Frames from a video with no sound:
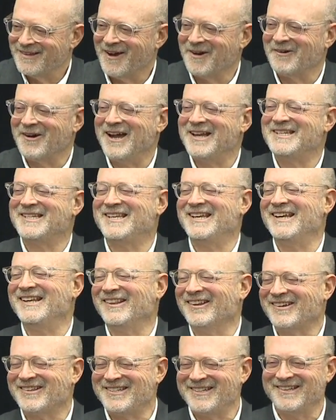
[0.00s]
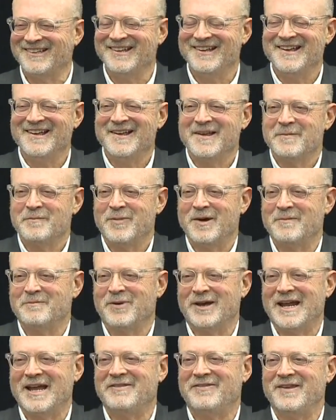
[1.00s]
Oh, I see. Look to you. But,
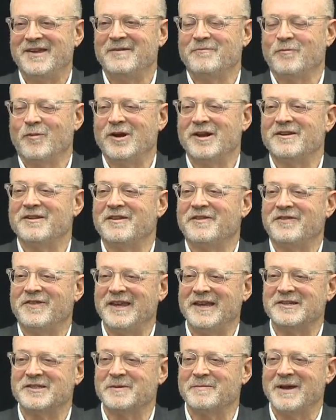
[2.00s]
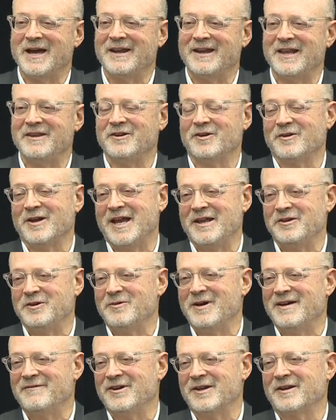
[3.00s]
but I think one of the things about, and, you and
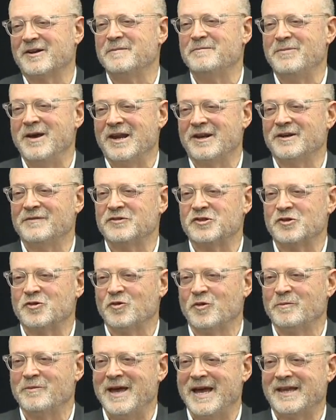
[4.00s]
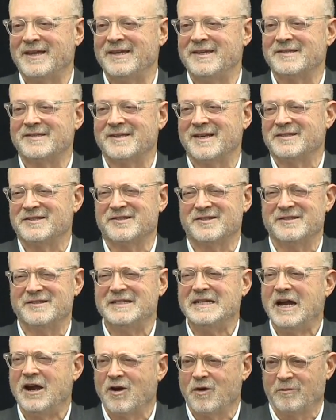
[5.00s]
you have a competitive school back east that's
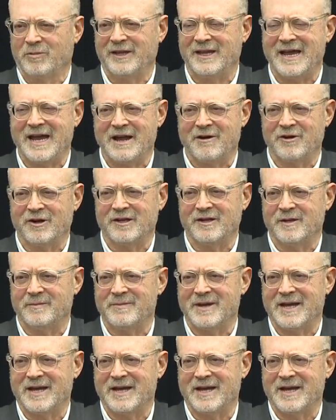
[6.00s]
terribly arrogant